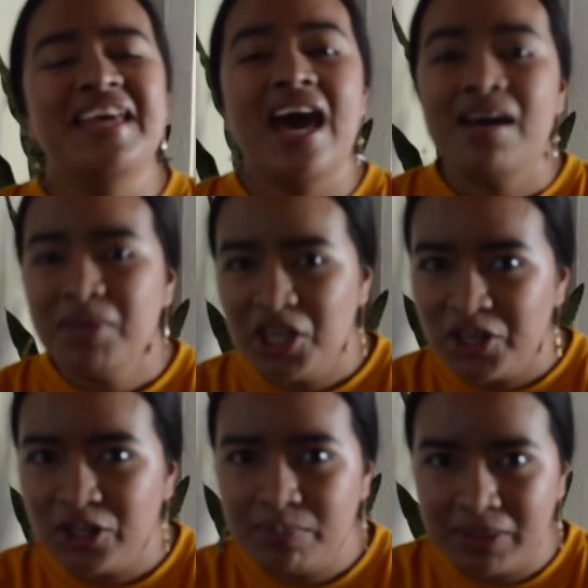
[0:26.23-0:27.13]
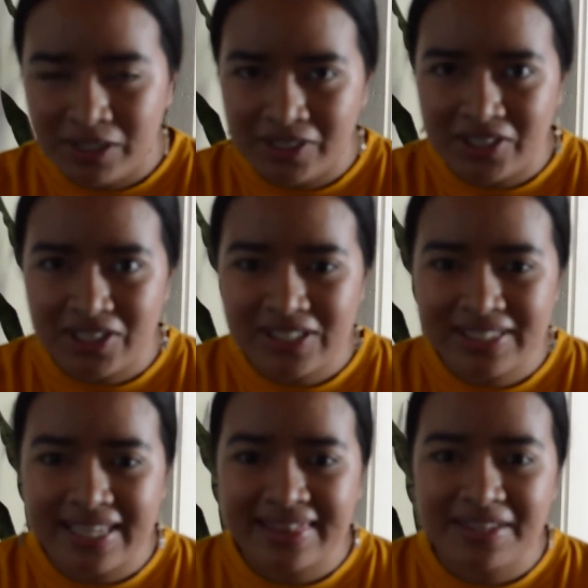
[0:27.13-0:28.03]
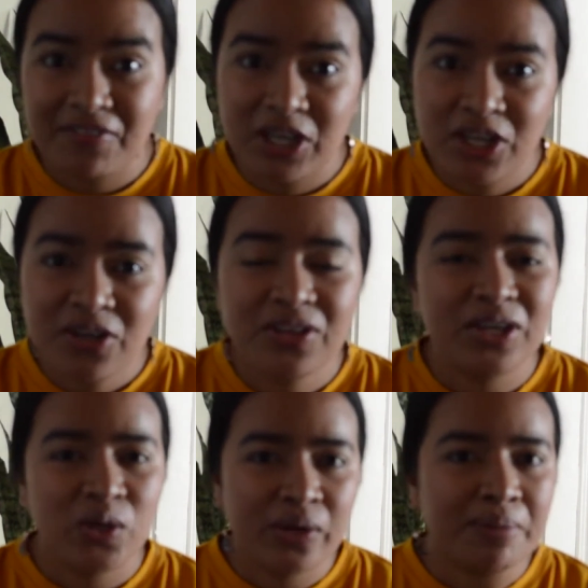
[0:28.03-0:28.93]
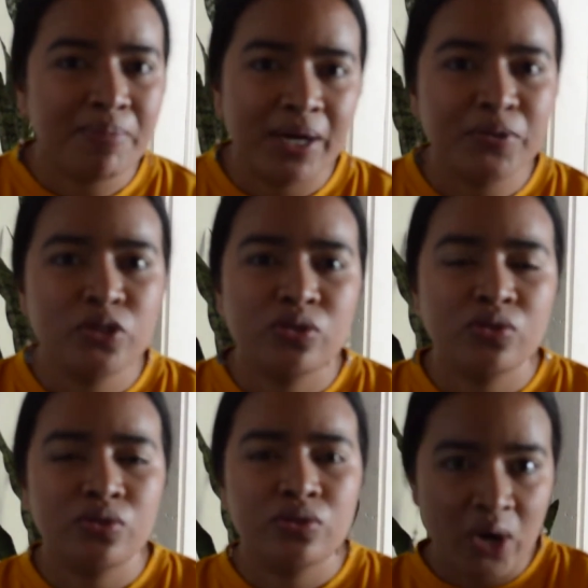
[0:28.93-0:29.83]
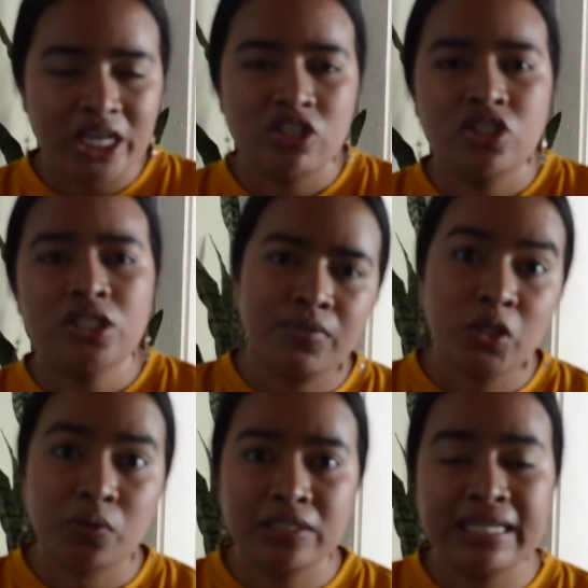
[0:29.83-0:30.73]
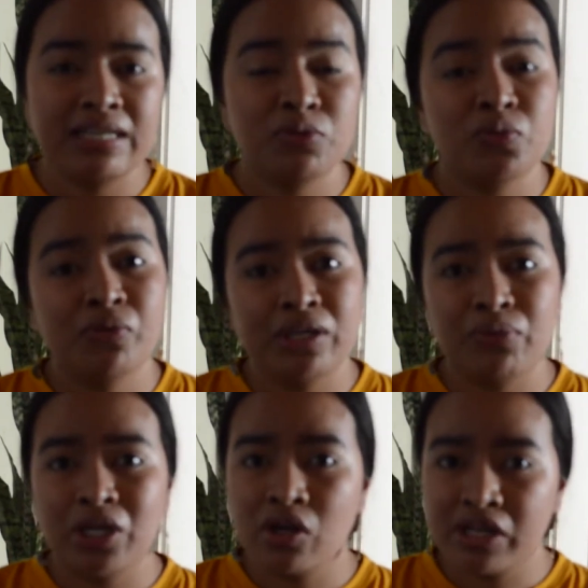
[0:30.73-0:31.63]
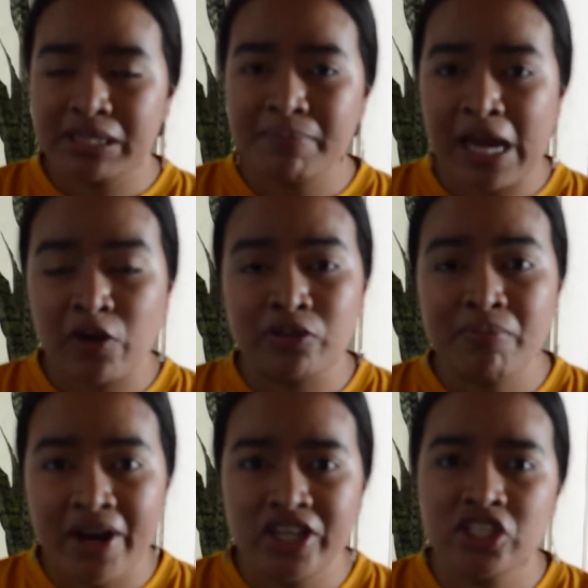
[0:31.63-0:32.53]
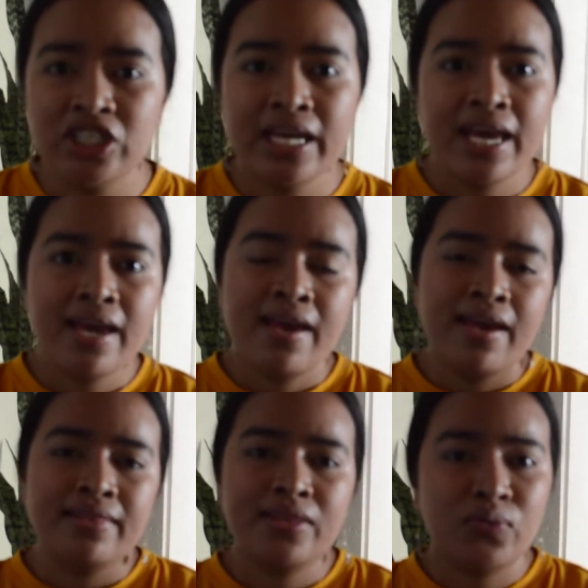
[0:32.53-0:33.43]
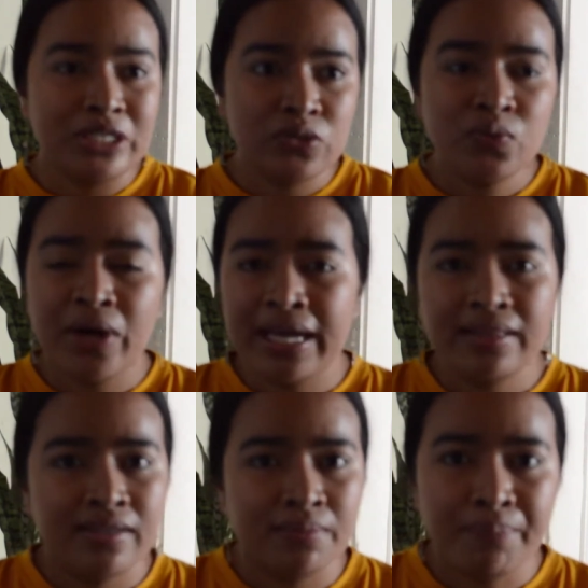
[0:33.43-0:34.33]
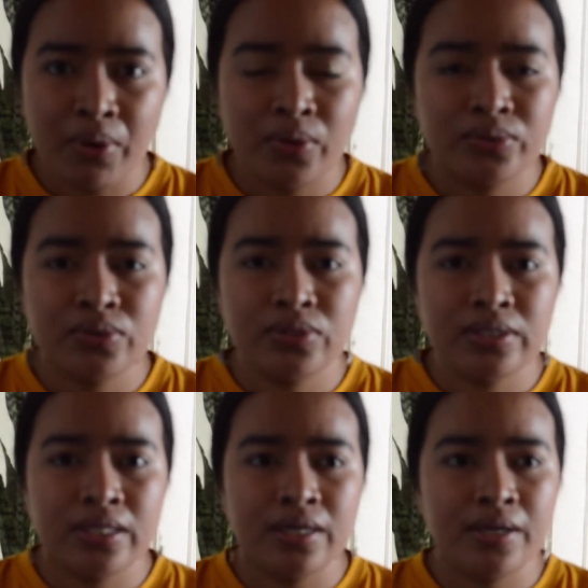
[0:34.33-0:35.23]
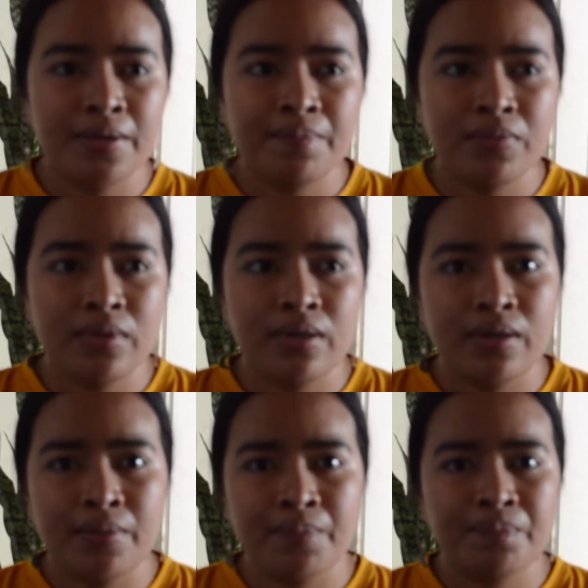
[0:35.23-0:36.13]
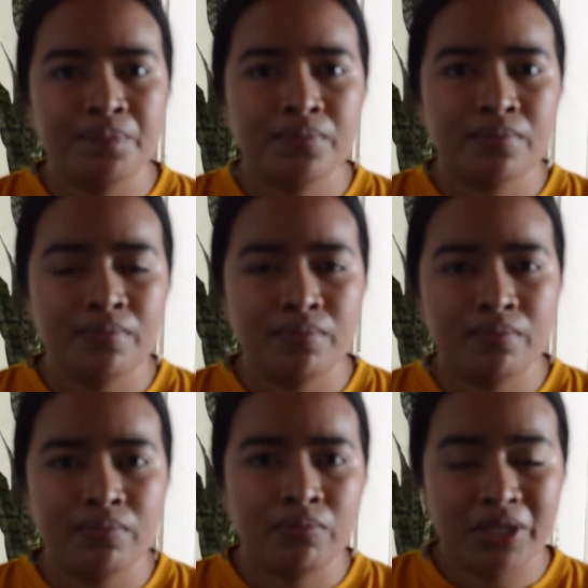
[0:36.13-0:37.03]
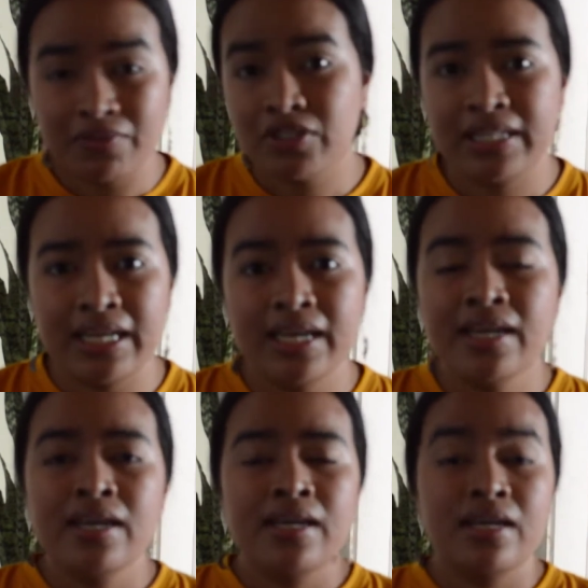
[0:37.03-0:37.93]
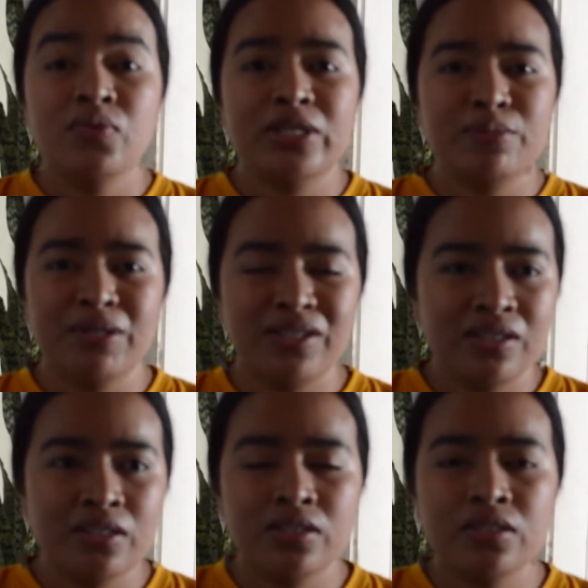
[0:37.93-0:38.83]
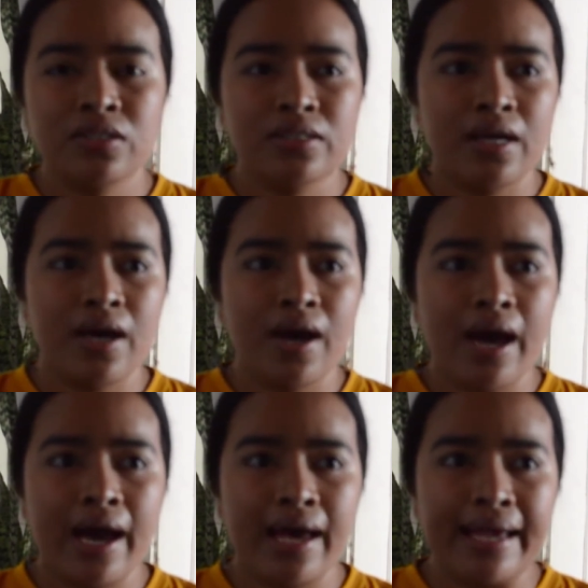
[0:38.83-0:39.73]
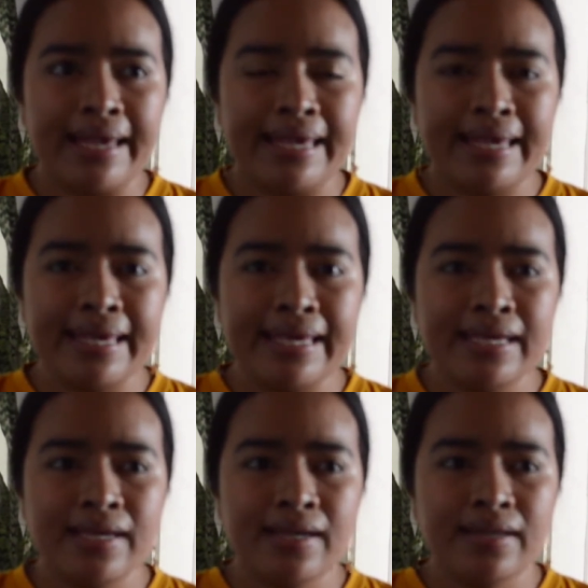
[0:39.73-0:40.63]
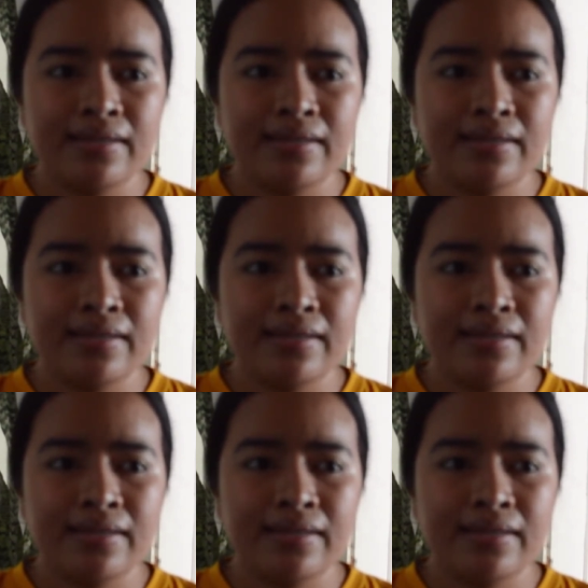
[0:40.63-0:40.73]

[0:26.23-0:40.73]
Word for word: I'm here because the video that you are about to watch, those clips were recorded back on March. The reason why I didn't post um, previously, it was because I